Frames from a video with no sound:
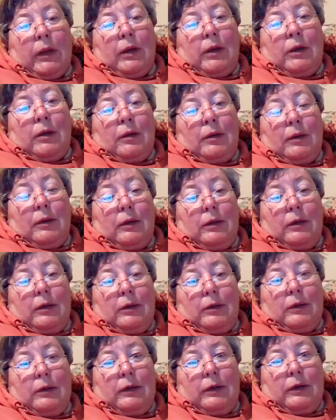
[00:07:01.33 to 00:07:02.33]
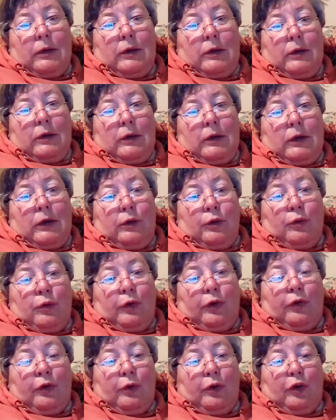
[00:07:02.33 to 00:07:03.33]
A
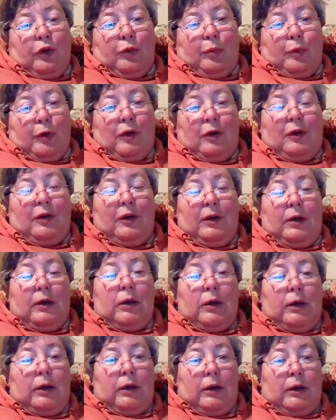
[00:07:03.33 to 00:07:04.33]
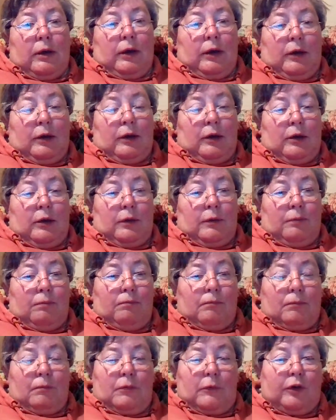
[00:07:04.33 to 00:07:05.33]
Noyes birth in
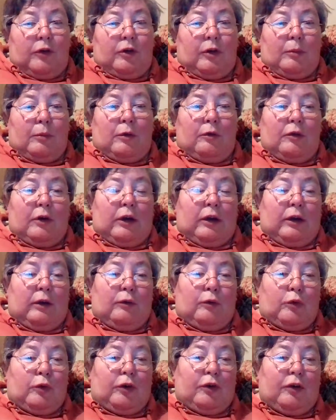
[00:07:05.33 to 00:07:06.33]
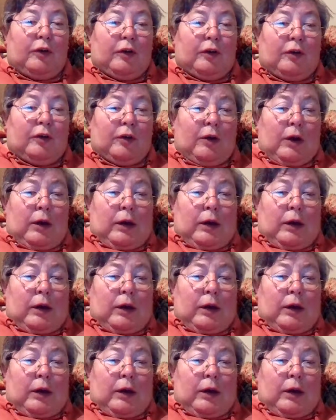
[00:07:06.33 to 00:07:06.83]
the summer of 1946.